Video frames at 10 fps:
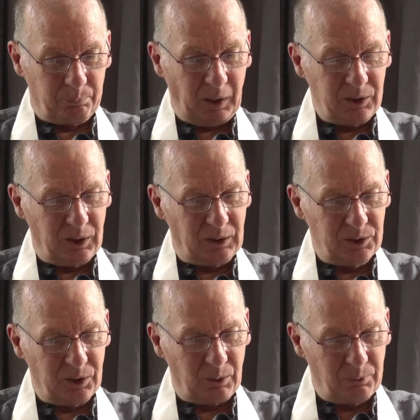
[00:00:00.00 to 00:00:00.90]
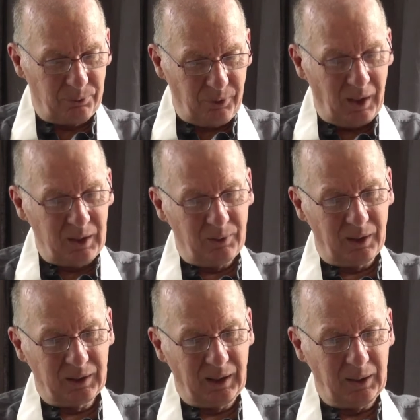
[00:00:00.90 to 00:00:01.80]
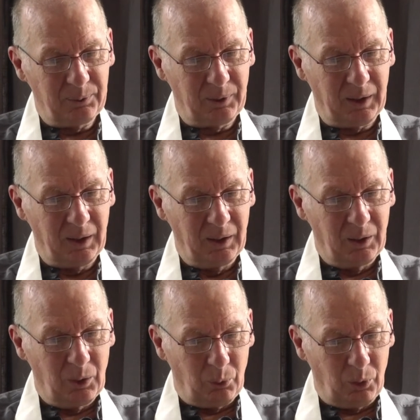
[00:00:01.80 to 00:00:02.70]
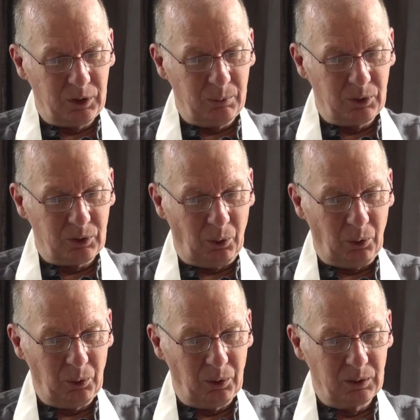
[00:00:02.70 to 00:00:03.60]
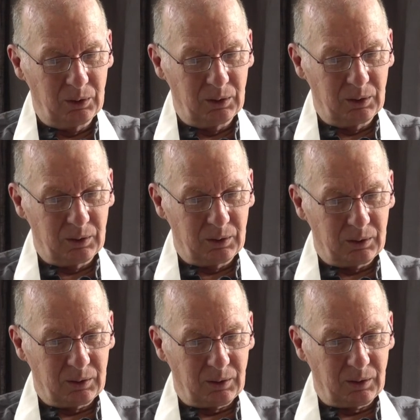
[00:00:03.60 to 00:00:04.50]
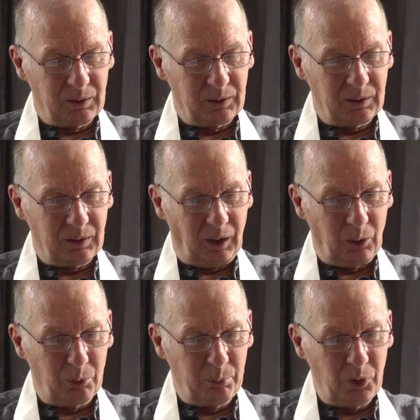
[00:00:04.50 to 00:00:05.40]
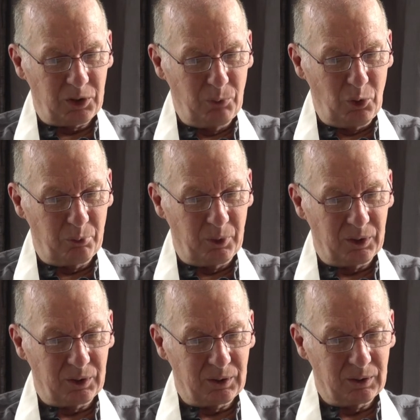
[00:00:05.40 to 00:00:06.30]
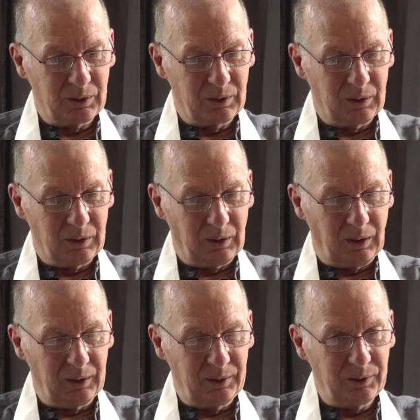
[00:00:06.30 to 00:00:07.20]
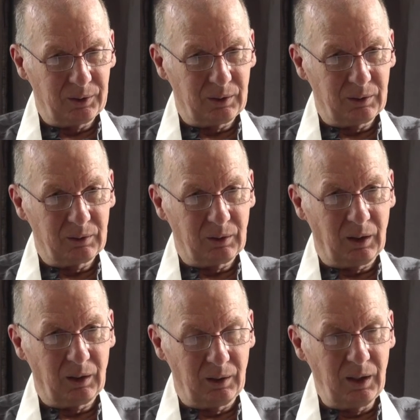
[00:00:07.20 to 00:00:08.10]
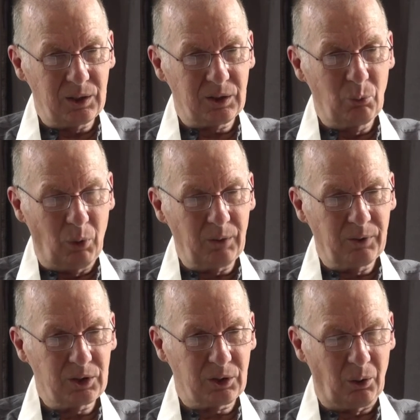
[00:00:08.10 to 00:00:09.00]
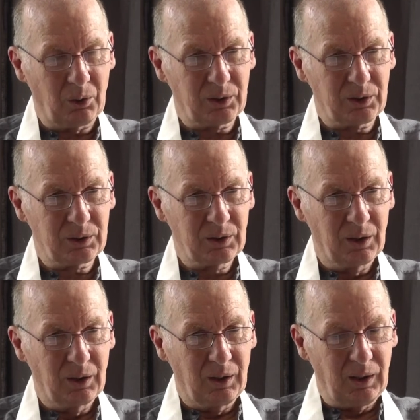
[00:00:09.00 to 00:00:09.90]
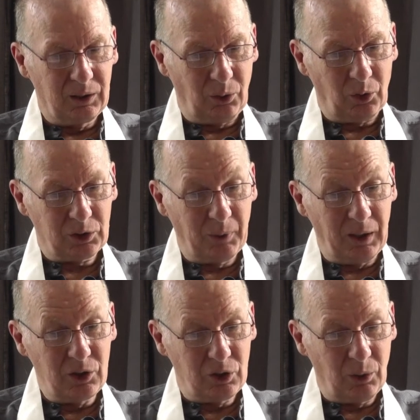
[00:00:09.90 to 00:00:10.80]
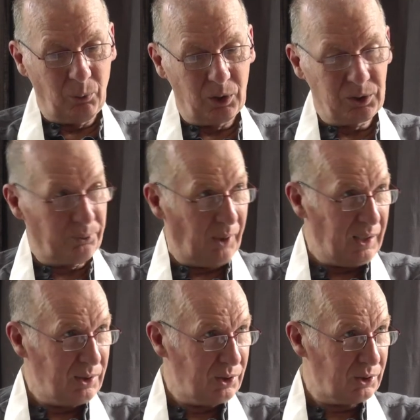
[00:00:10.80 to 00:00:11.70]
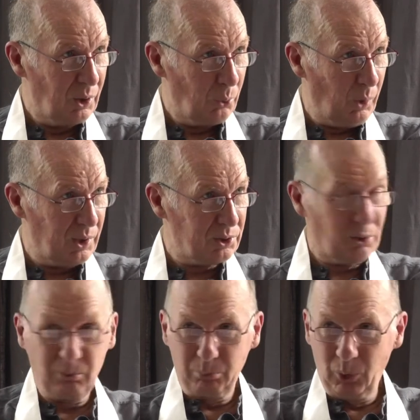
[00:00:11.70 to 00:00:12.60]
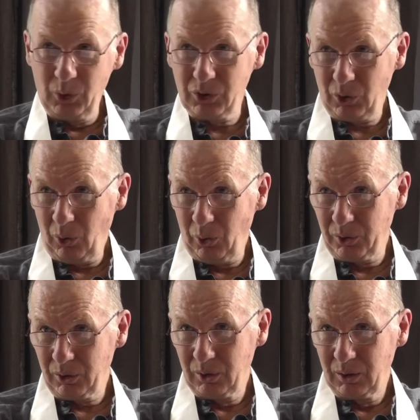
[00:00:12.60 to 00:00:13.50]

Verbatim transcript: Bhante considered very, very carefully what he would call uh, our Buddhist movement. And at least in one of his talks, he talks about each of the words friends, Western Buddhist order.